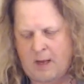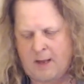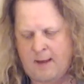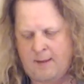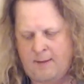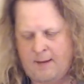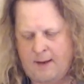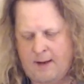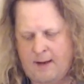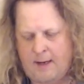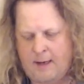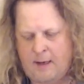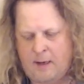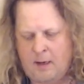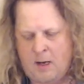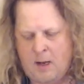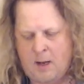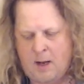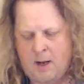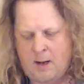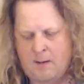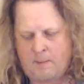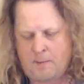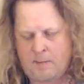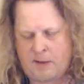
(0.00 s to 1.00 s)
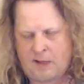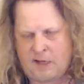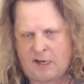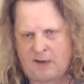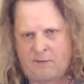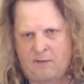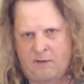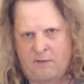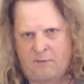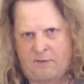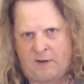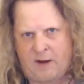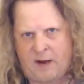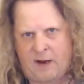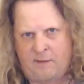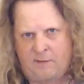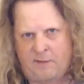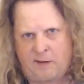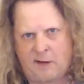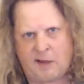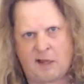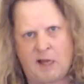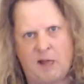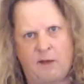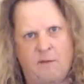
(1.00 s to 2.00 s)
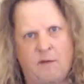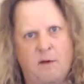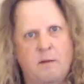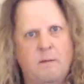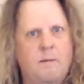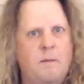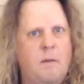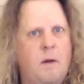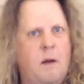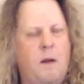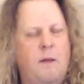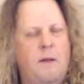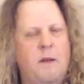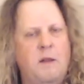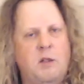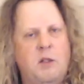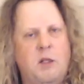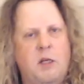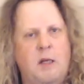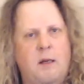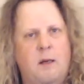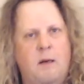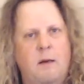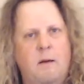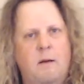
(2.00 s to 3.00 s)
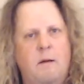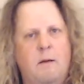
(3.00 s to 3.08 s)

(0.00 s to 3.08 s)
and then 7-5-7 on the G.